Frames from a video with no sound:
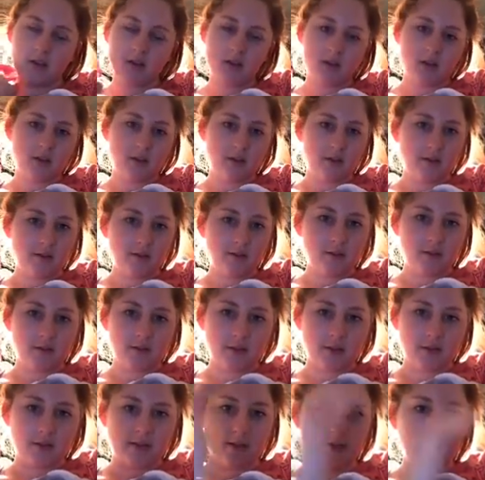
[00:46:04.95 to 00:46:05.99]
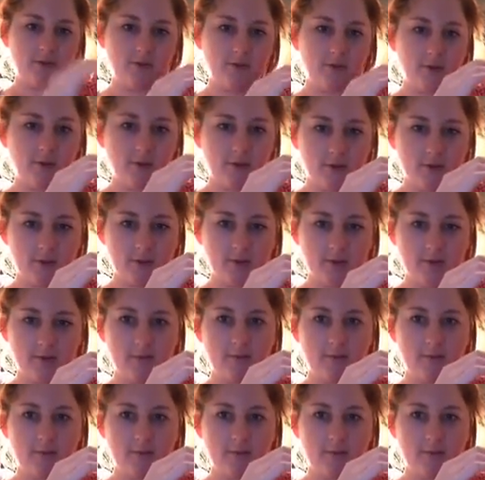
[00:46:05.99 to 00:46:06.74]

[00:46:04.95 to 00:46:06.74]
It gives you a list of foods.